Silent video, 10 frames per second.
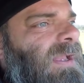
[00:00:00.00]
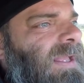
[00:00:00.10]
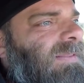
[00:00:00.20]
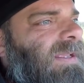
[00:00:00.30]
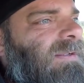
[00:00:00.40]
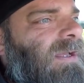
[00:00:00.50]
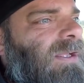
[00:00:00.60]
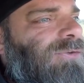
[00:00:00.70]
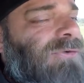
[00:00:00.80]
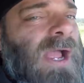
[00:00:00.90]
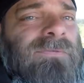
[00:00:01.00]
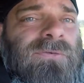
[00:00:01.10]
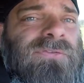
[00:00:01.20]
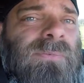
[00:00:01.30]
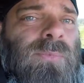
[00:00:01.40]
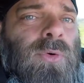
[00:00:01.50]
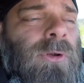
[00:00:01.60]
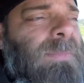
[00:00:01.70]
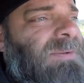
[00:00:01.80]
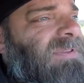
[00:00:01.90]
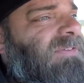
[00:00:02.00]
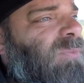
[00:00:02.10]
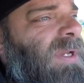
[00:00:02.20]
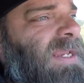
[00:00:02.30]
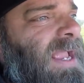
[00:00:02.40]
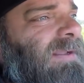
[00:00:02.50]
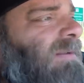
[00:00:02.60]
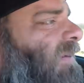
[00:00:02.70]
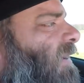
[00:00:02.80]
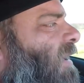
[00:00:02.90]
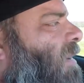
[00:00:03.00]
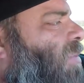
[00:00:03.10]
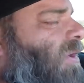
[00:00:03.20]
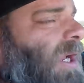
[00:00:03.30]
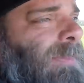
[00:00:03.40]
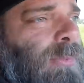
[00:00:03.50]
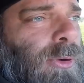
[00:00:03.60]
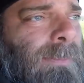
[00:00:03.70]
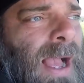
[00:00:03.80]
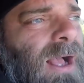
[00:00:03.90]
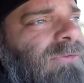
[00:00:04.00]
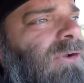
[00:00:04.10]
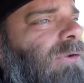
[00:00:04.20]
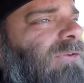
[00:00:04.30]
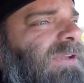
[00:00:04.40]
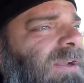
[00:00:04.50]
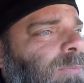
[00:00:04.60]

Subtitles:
and then drive her some more maybe this weekend, put a couple more miles on her, get